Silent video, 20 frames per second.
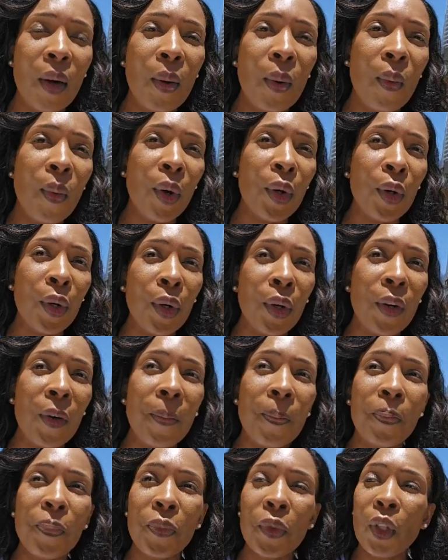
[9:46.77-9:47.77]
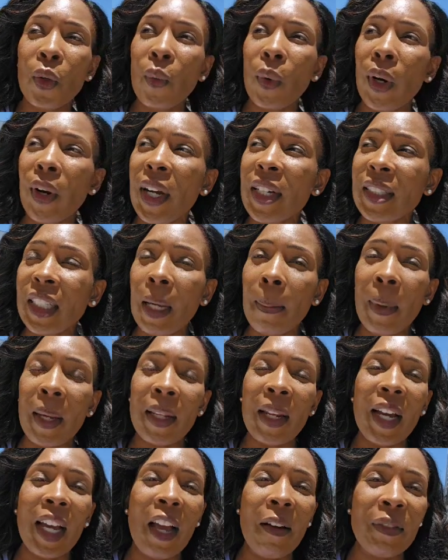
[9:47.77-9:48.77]
were, whereas I may
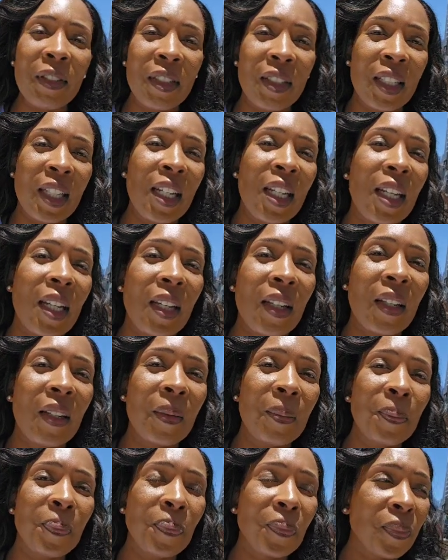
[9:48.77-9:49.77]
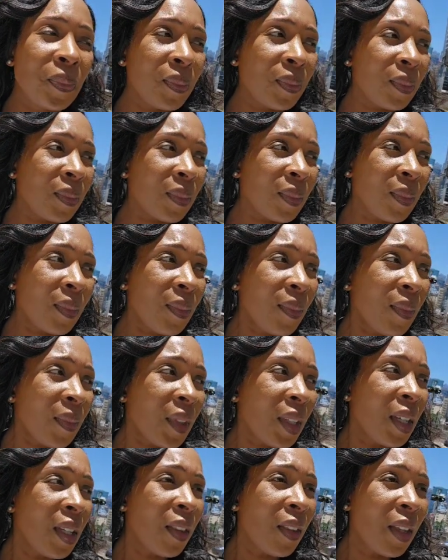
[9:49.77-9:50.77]
not have seen
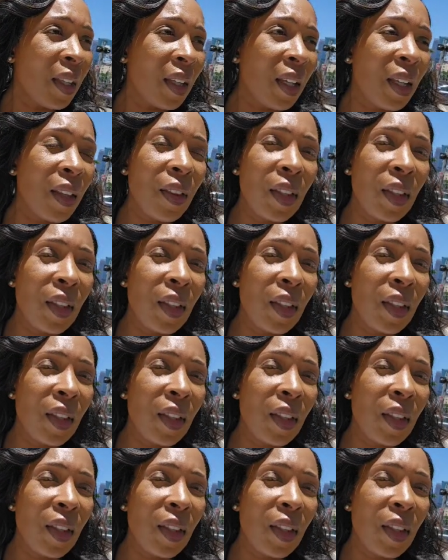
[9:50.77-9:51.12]
the